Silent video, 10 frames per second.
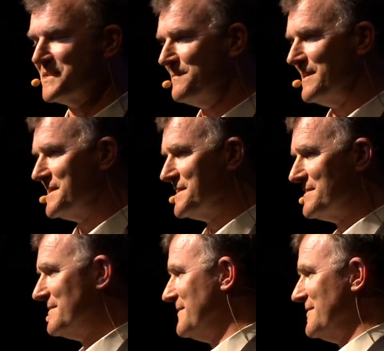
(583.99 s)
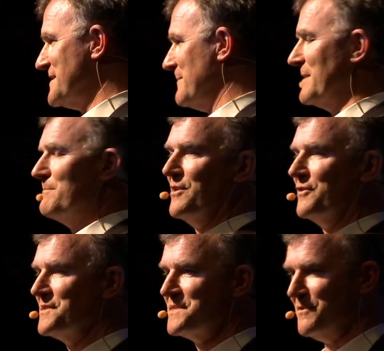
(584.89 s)
is something
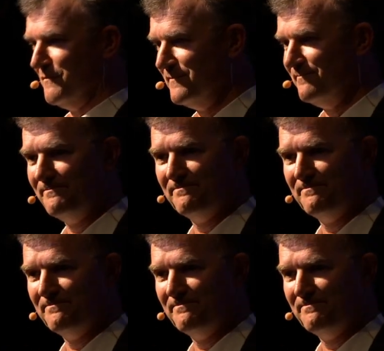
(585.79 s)
beyond yourself.